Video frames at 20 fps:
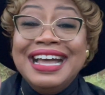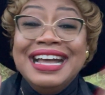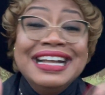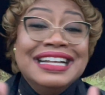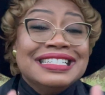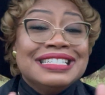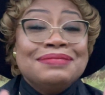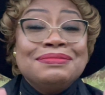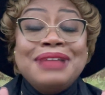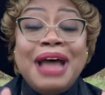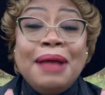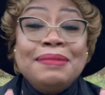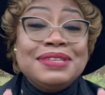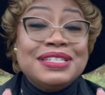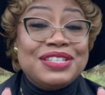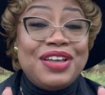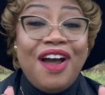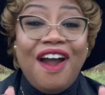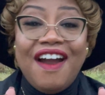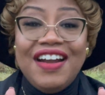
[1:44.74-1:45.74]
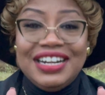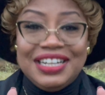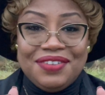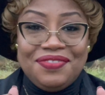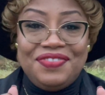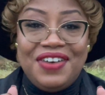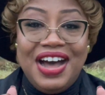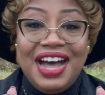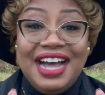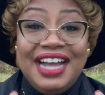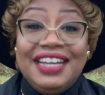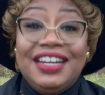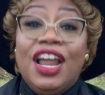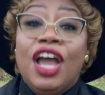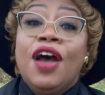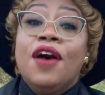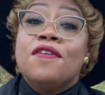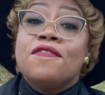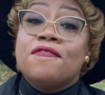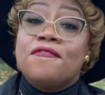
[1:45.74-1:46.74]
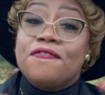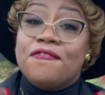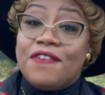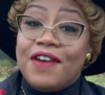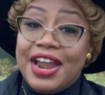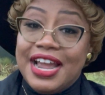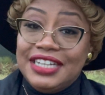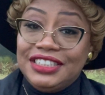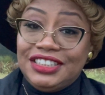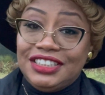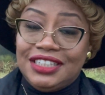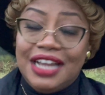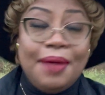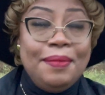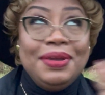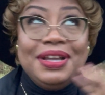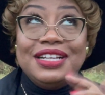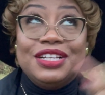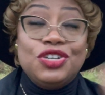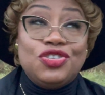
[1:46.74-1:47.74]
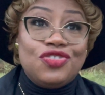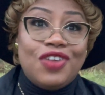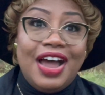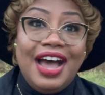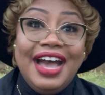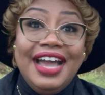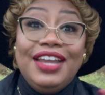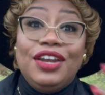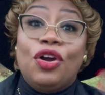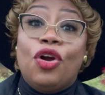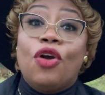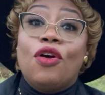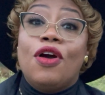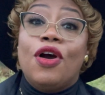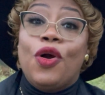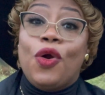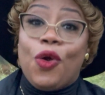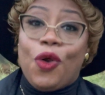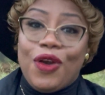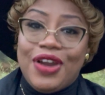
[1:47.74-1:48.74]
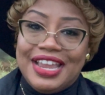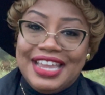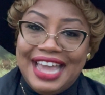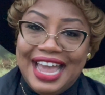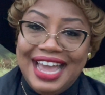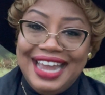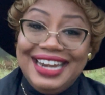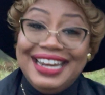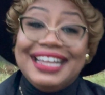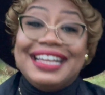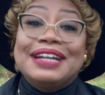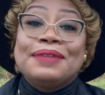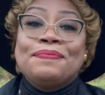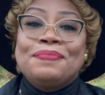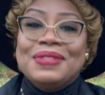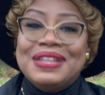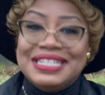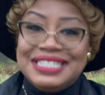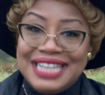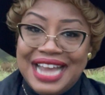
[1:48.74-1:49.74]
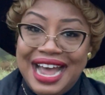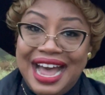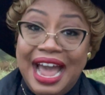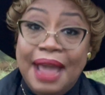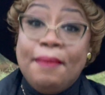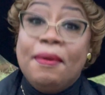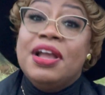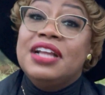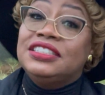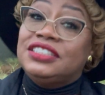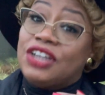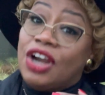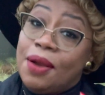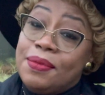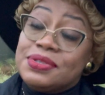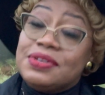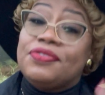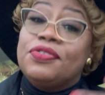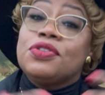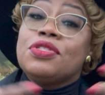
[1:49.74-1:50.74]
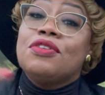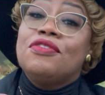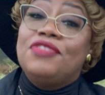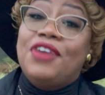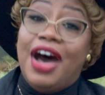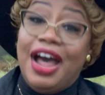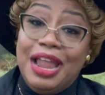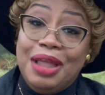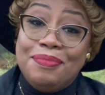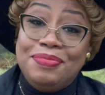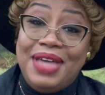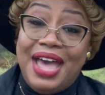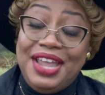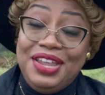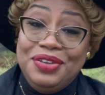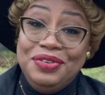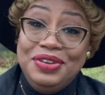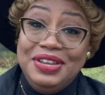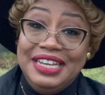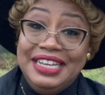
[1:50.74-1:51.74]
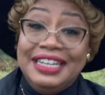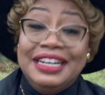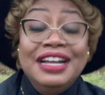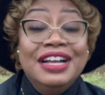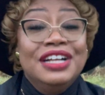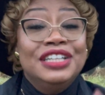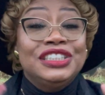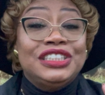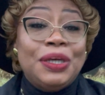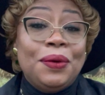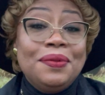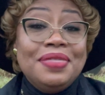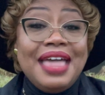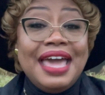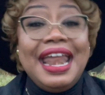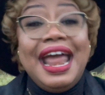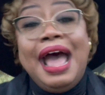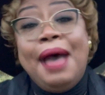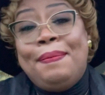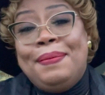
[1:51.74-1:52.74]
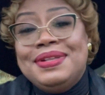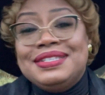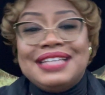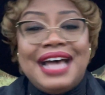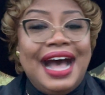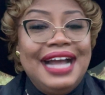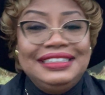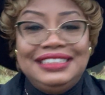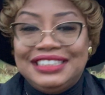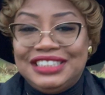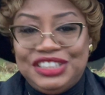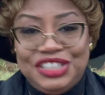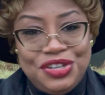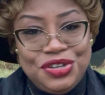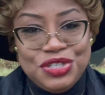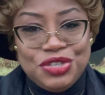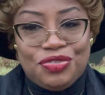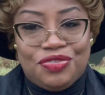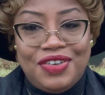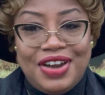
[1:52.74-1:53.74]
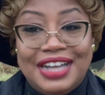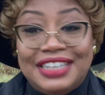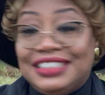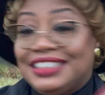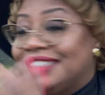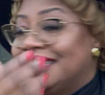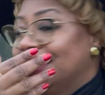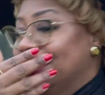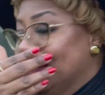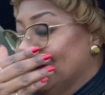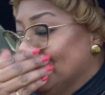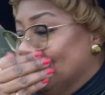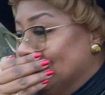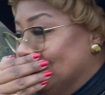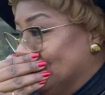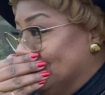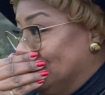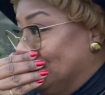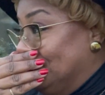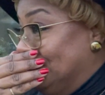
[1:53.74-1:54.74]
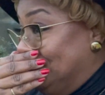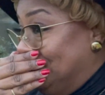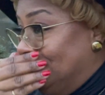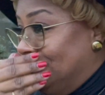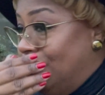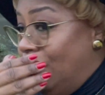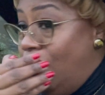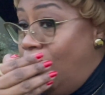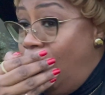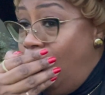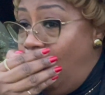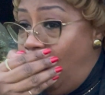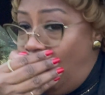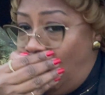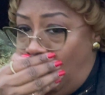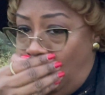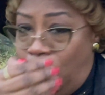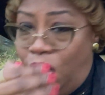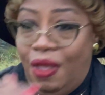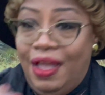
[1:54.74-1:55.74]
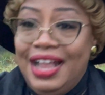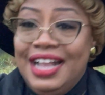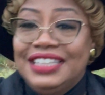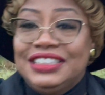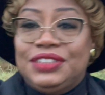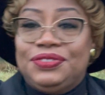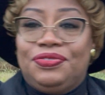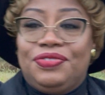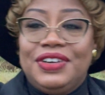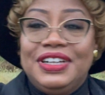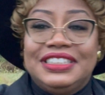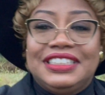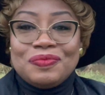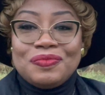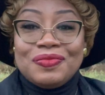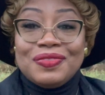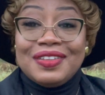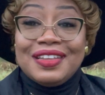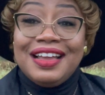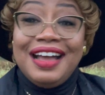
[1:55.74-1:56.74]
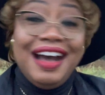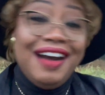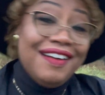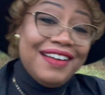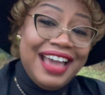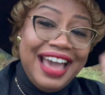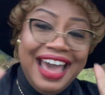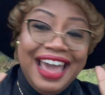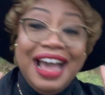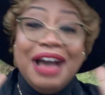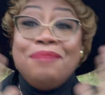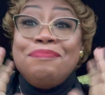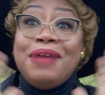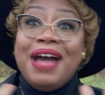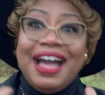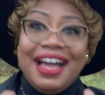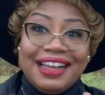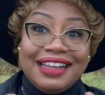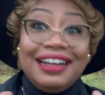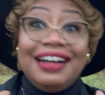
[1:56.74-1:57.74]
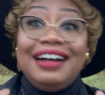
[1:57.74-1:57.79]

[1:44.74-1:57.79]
Sometimes it's hard to find dried organic thyme in terms of for the volume that you need. So when that happens, I just use fresh. It's freezing. Okay, I'm back.